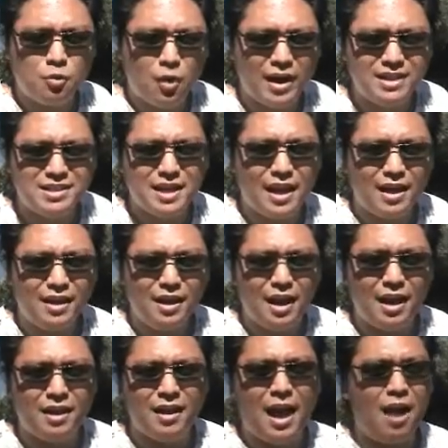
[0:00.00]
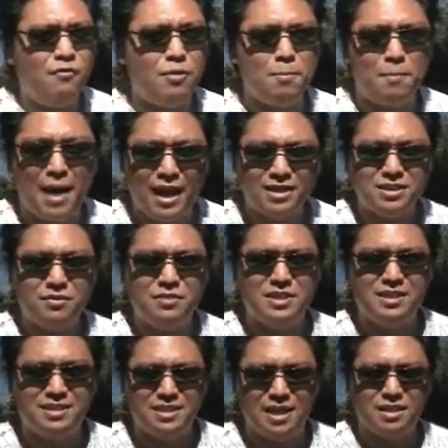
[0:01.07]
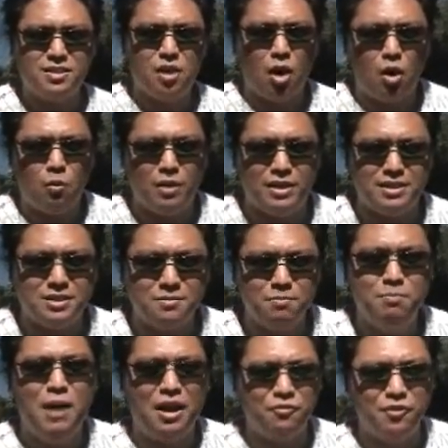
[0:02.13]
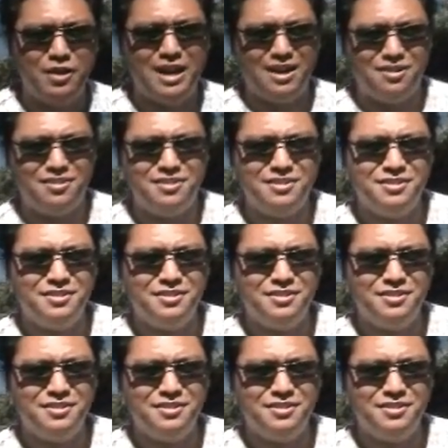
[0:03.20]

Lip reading: a great day and have a massive success always. Bye for now.